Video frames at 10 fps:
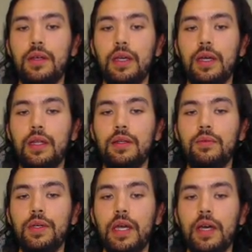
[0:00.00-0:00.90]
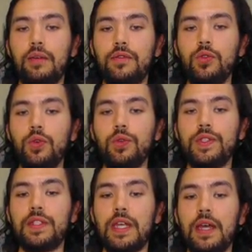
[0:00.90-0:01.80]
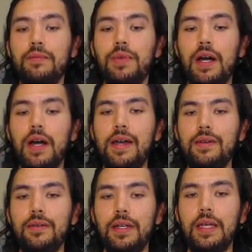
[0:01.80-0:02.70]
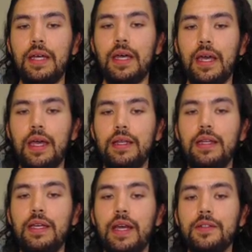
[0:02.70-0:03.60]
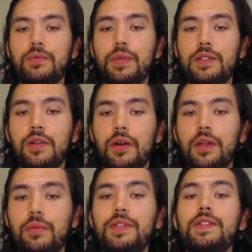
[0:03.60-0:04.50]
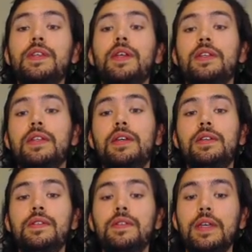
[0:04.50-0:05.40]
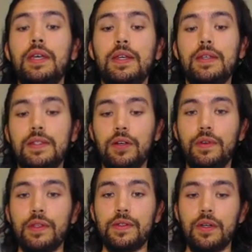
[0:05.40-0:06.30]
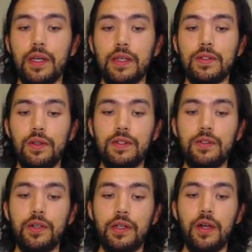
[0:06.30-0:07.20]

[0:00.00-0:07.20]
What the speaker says: and we have Duel standby, and he has restart, and we see that it is Sylvan's. Okay, so let's look at our